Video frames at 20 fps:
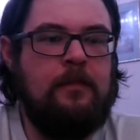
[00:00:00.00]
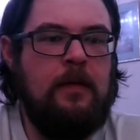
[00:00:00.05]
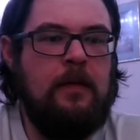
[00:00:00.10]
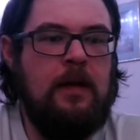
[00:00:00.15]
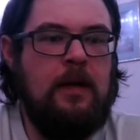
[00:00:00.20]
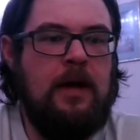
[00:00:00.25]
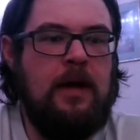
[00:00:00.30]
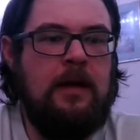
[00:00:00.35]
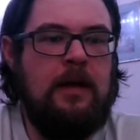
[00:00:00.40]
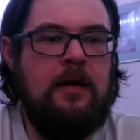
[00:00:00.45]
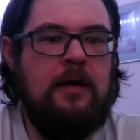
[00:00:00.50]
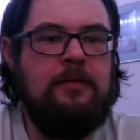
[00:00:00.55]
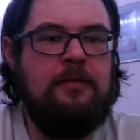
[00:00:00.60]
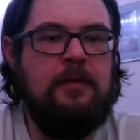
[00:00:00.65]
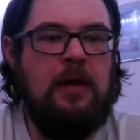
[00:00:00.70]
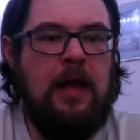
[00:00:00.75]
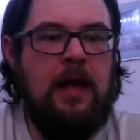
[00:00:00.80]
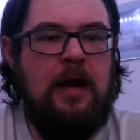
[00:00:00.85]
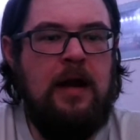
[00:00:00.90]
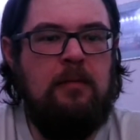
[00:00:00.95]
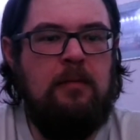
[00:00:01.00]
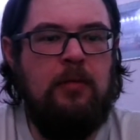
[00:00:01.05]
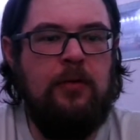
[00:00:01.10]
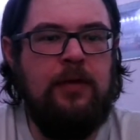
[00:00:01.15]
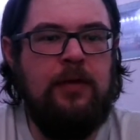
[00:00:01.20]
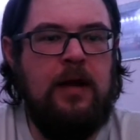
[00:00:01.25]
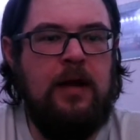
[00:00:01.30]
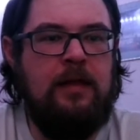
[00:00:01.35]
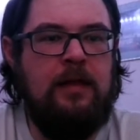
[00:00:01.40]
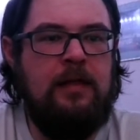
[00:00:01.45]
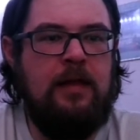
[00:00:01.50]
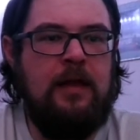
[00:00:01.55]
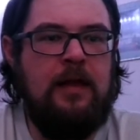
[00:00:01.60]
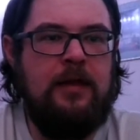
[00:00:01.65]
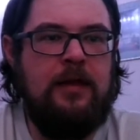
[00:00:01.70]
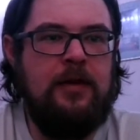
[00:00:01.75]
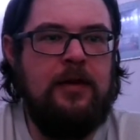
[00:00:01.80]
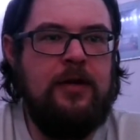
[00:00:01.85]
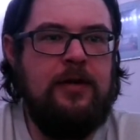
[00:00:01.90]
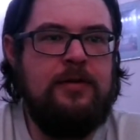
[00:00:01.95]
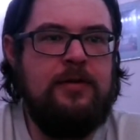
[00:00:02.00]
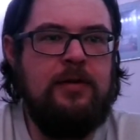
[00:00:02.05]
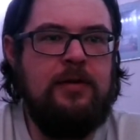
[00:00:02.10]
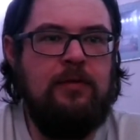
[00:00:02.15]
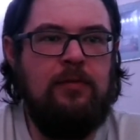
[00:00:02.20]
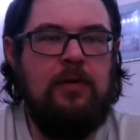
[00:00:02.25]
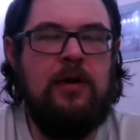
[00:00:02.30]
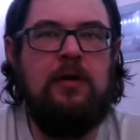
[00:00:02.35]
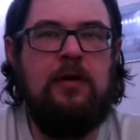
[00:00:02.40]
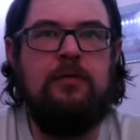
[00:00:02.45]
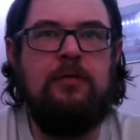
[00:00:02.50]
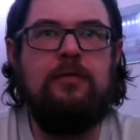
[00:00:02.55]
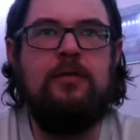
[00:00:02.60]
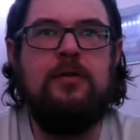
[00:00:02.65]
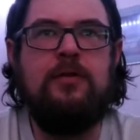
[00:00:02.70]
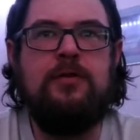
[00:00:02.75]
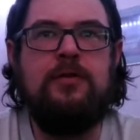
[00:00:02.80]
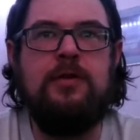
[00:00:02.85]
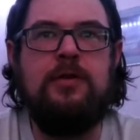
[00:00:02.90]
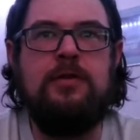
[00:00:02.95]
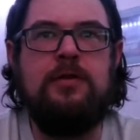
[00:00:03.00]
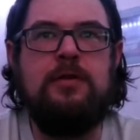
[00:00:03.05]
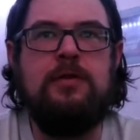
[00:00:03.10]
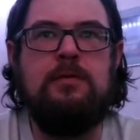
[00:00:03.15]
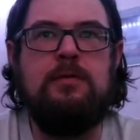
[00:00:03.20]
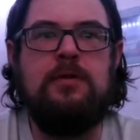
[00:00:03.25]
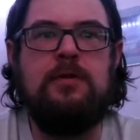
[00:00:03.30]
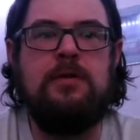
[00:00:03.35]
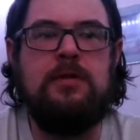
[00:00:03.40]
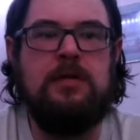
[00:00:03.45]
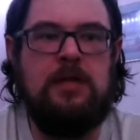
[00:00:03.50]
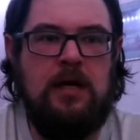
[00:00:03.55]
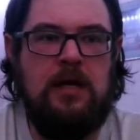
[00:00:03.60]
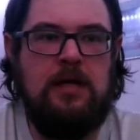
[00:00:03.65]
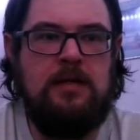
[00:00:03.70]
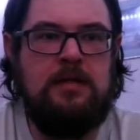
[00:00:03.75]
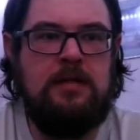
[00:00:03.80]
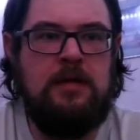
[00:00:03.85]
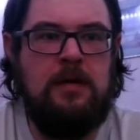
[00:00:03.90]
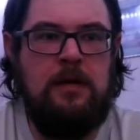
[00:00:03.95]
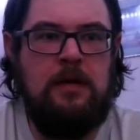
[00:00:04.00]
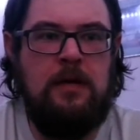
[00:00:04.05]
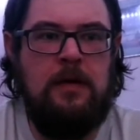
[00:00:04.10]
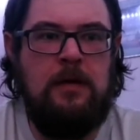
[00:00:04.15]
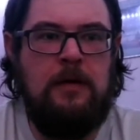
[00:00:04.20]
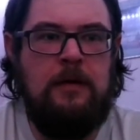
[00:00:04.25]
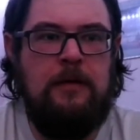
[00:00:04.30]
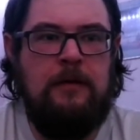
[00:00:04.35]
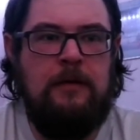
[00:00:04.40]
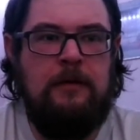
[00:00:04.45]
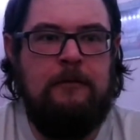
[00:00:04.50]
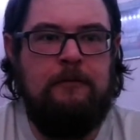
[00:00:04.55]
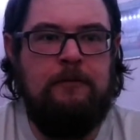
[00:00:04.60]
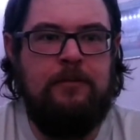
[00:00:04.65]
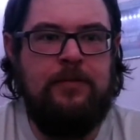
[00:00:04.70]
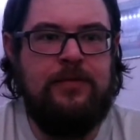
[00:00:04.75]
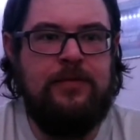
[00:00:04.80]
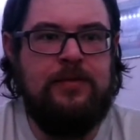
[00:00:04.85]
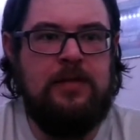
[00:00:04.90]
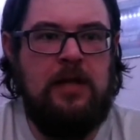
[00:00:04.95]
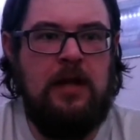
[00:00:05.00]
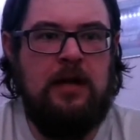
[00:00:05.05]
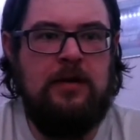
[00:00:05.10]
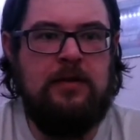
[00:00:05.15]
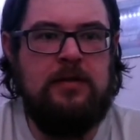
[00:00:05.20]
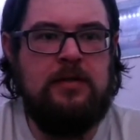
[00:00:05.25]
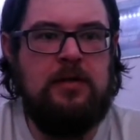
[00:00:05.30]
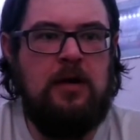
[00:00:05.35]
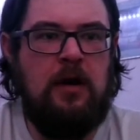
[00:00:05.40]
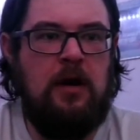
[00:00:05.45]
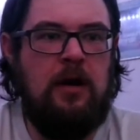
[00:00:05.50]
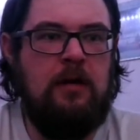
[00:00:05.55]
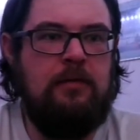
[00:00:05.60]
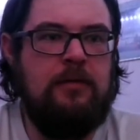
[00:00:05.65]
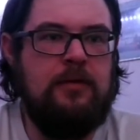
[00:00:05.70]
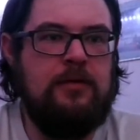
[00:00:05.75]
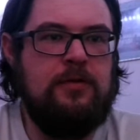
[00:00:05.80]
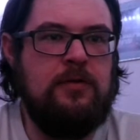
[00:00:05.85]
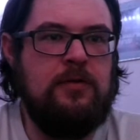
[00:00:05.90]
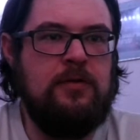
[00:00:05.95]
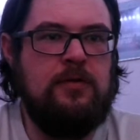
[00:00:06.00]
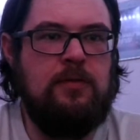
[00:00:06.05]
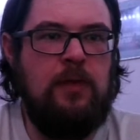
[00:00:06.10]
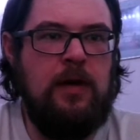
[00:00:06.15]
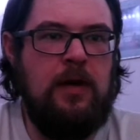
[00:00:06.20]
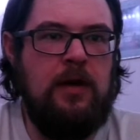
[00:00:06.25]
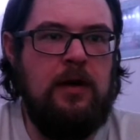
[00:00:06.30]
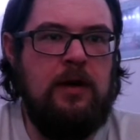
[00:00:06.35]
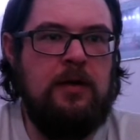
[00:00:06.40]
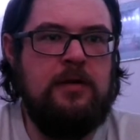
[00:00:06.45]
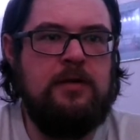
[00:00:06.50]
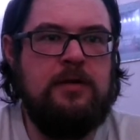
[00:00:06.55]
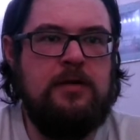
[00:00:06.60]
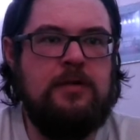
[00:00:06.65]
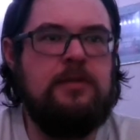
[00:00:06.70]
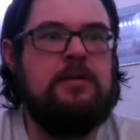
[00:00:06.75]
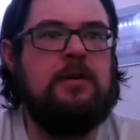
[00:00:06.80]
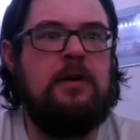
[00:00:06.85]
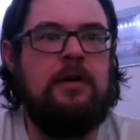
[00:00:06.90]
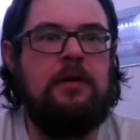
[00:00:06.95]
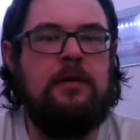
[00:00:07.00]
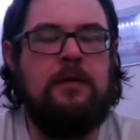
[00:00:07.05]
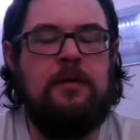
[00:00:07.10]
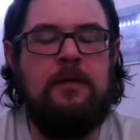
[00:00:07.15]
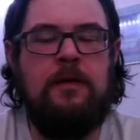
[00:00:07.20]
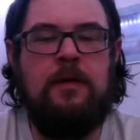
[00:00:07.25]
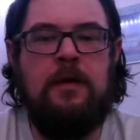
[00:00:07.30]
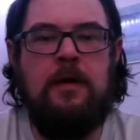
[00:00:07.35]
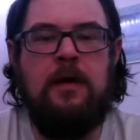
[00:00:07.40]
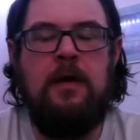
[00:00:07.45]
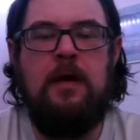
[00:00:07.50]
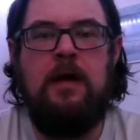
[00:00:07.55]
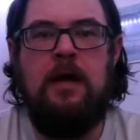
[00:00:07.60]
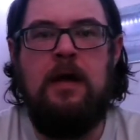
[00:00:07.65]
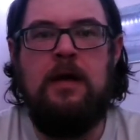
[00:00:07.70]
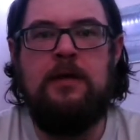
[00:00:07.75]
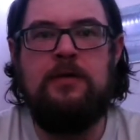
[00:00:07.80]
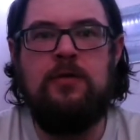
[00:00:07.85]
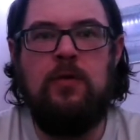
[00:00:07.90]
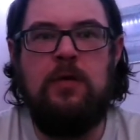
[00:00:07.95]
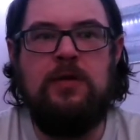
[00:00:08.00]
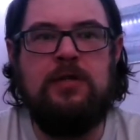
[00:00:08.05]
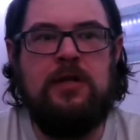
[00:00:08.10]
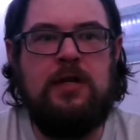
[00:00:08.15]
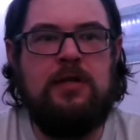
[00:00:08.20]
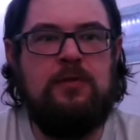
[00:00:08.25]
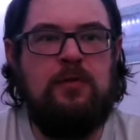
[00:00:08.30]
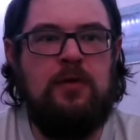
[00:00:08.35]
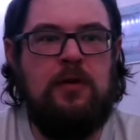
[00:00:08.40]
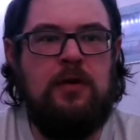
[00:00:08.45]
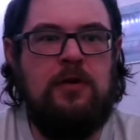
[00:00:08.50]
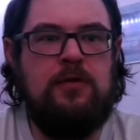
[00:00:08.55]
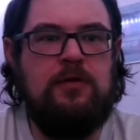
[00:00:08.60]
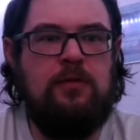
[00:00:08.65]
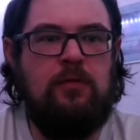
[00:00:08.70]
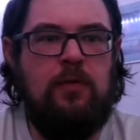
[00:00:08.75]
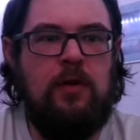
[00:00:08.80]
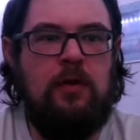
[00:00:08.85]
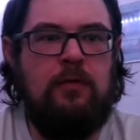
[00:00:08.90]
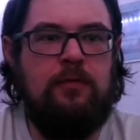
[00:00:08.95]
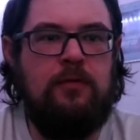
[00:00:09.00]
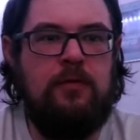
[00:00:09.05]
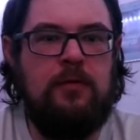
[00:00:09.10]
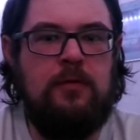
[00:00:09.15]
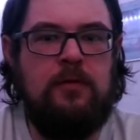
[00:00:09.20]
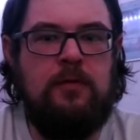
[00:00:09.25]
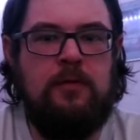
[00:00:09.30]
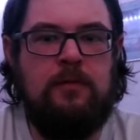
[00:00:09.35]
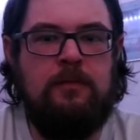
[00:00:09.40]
kind of unrelatable to anything, and they're using real fruit juices, which is nice, instead of just artificial sweeteners. So it's always nice when they're using real fruit,